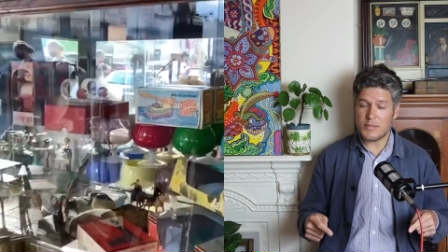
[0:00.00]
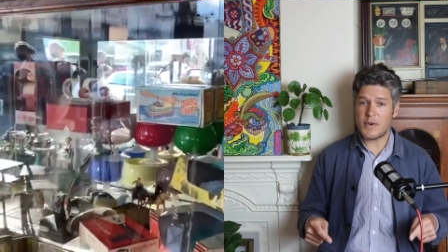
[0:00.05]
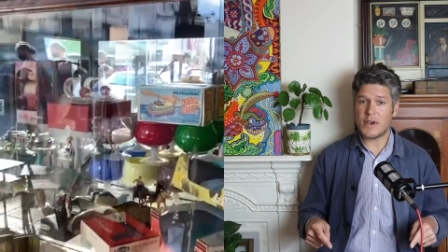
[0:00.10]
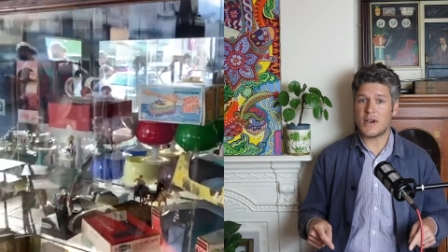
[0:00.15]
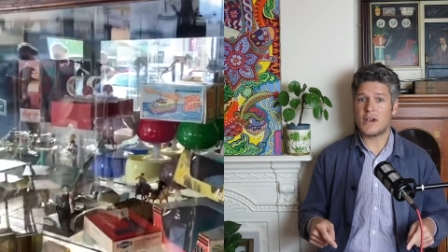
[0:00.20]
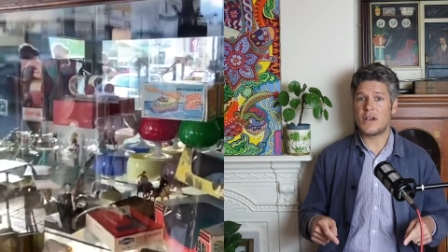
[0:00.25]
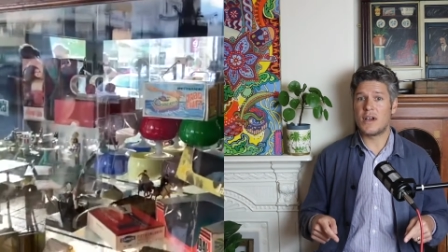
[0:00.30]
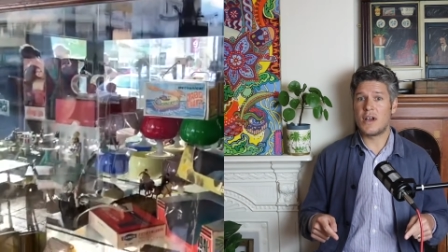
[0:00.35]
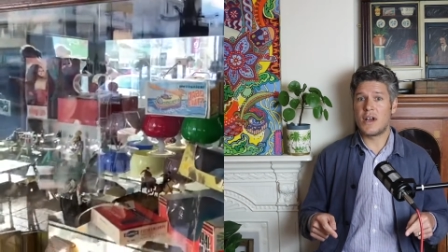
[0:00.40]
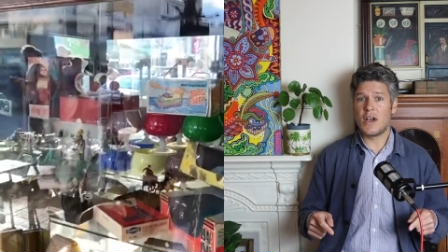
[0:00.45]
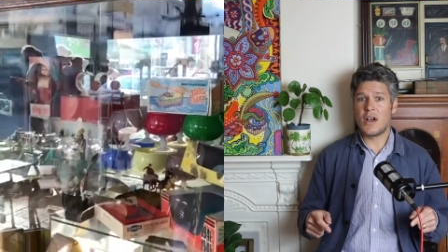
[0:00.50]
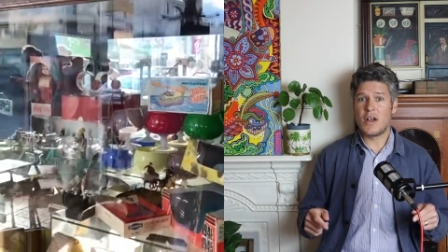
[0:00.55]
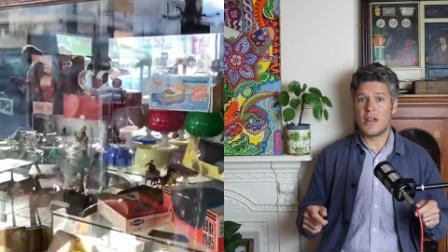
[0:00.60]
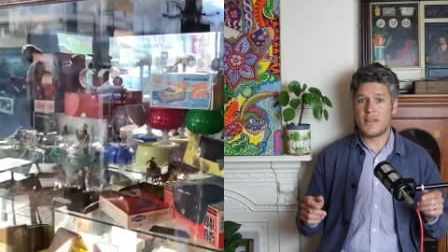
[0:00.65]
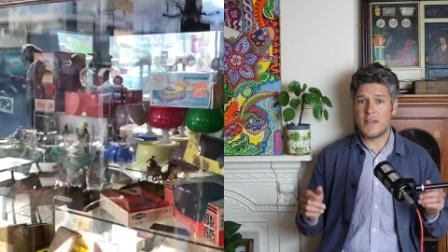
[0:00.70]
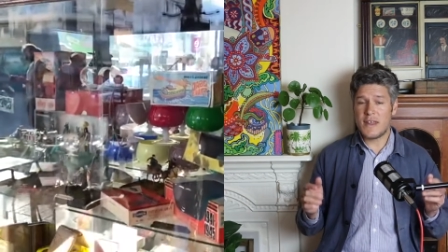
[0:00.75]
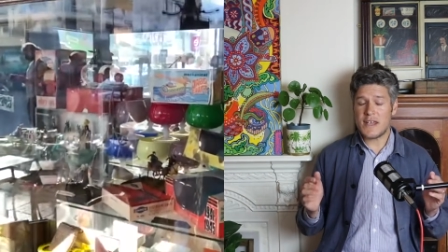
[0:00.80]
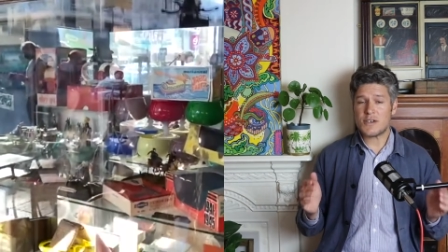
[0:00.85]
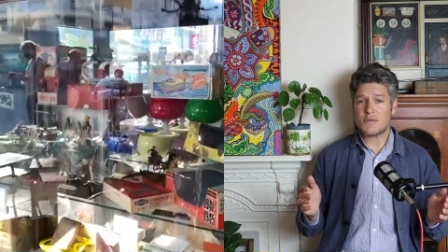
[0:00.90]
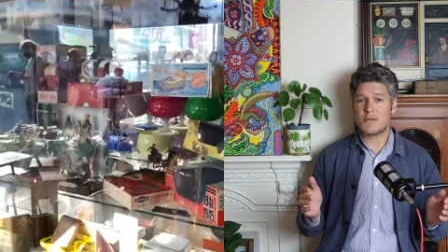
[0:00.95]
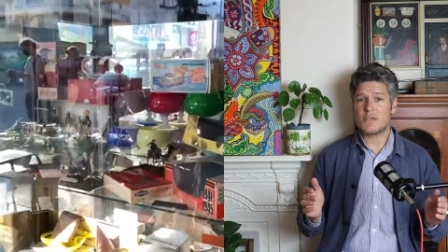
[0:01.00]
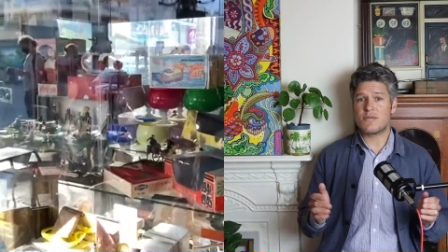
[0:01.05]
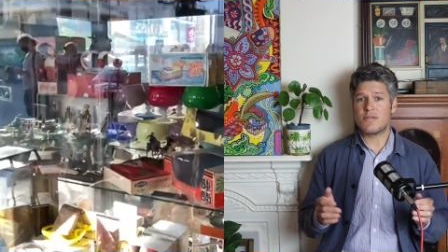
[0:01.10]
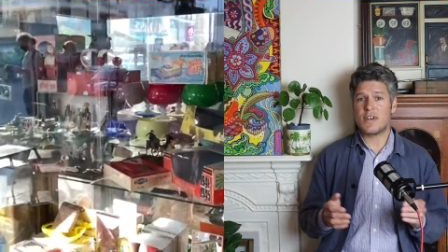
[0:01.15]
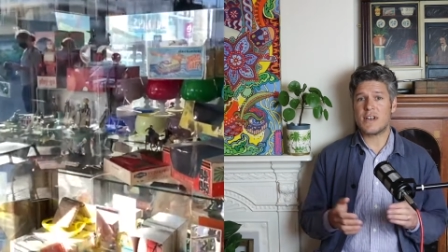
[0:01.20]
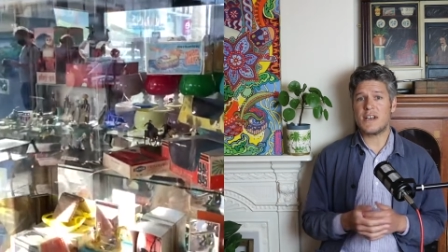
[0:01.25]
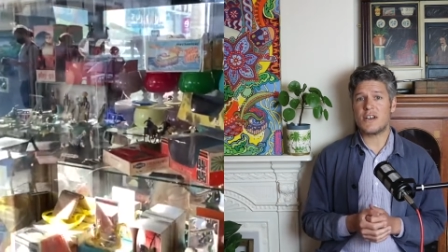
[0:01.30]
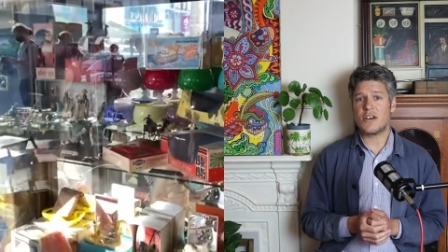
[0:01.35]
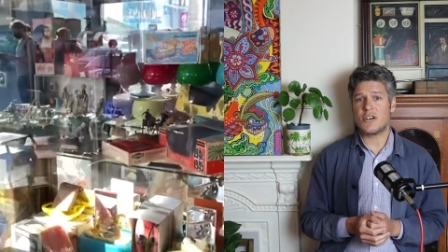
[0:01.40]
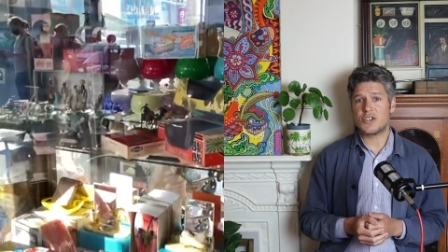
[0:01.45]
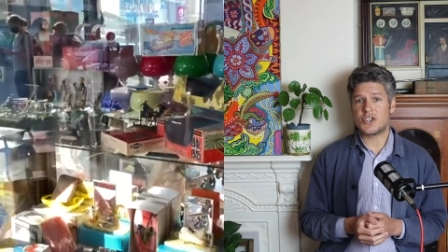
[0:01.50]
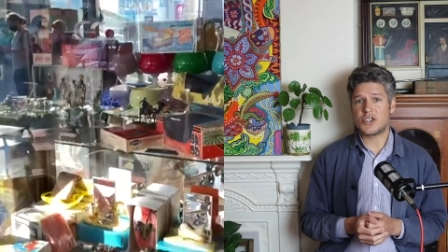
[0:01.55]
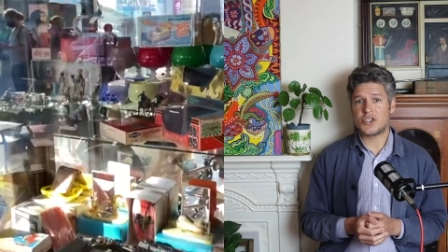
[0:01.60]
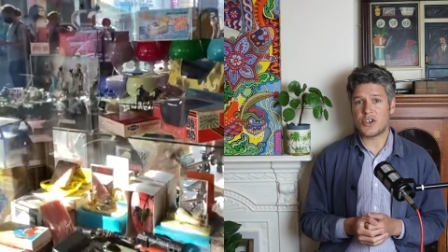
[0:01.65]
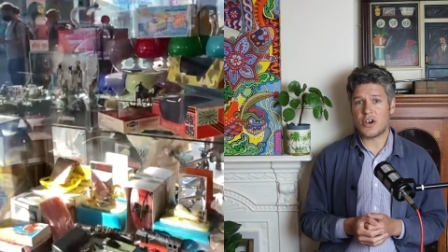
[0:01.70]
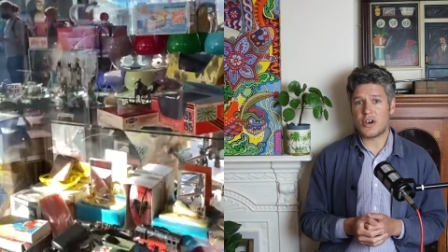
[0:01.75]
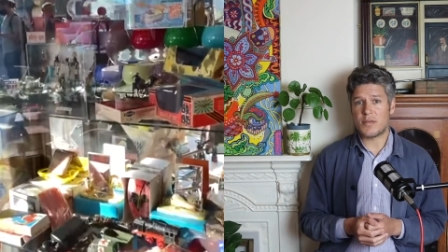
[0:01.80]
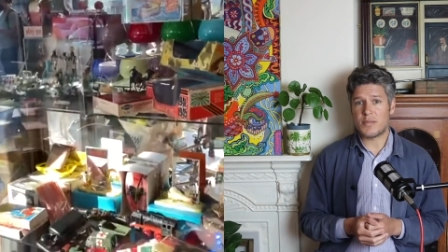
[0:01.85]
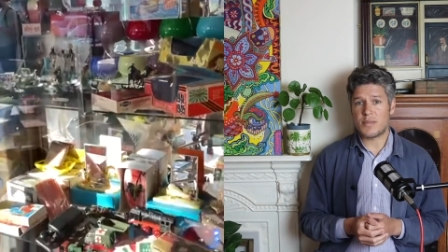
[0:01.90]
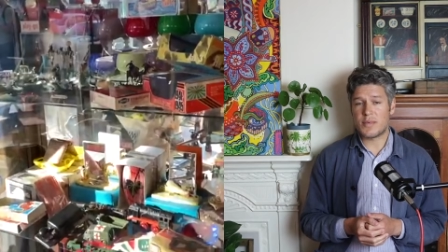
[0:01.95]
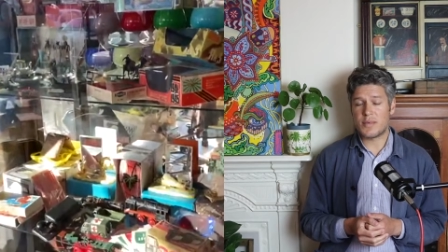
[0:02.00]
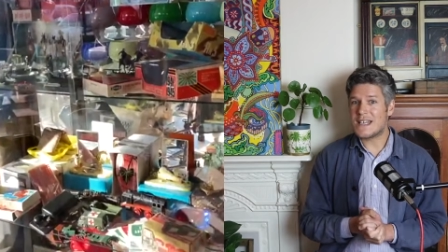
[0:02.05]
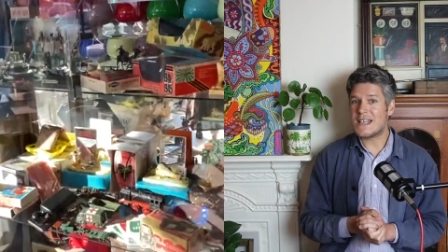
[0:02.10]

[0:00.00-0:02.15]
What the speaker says: But this was a really nice shop.